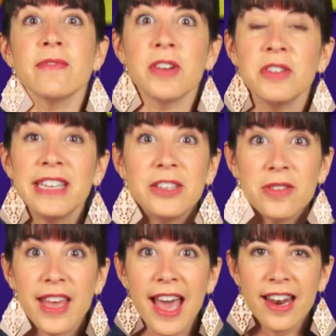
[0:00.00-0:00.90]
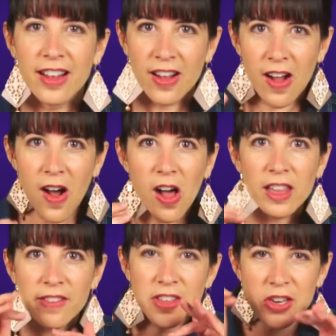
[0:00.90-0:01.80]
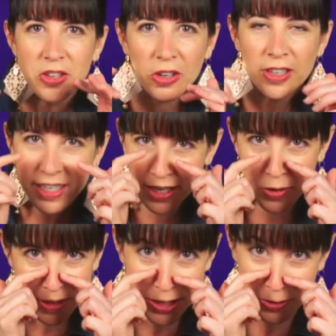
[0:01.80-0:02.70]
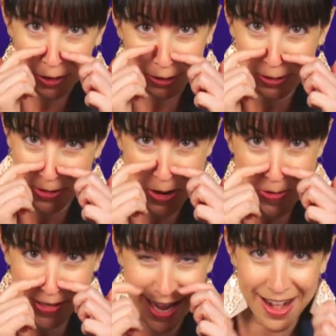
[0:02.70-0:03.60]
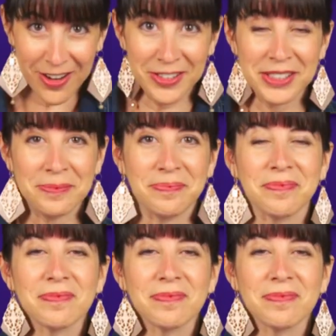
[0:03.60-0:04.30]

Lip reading: When we do that, all of the dirt goes into our little nose hairs.